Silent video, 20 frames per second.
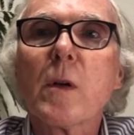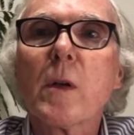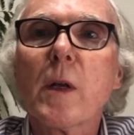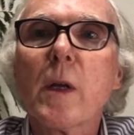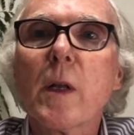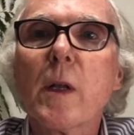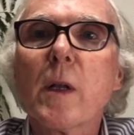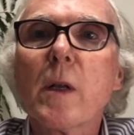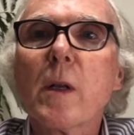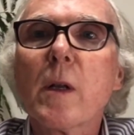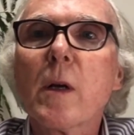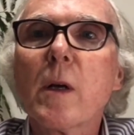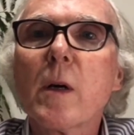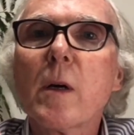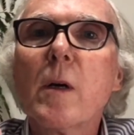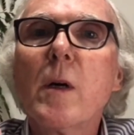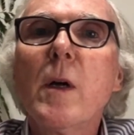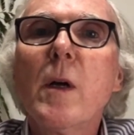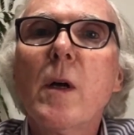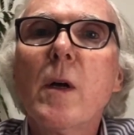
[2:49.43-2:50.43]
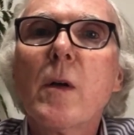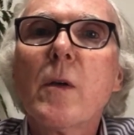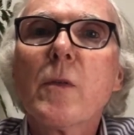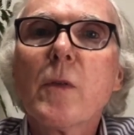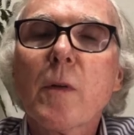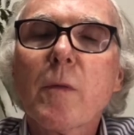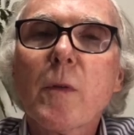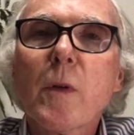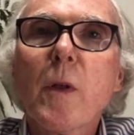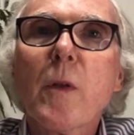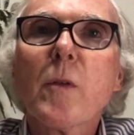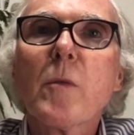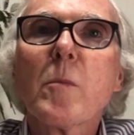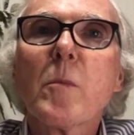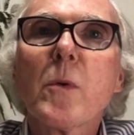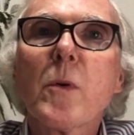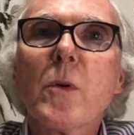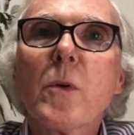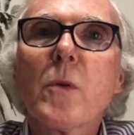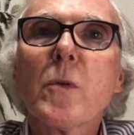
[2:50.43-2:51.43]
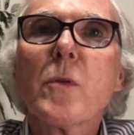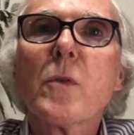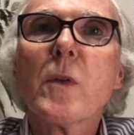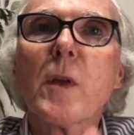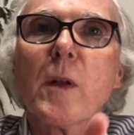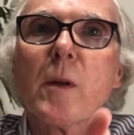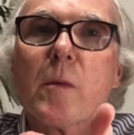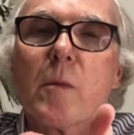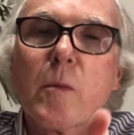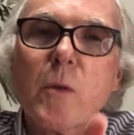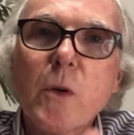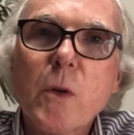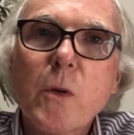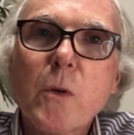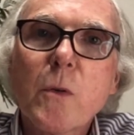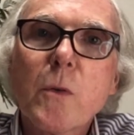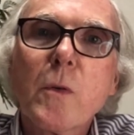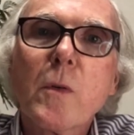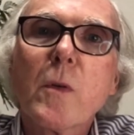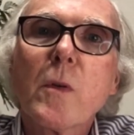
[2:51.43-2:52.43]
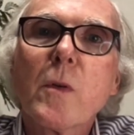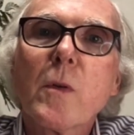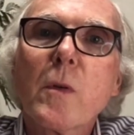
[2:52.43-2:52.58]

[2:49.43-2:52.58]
and several other brewers that use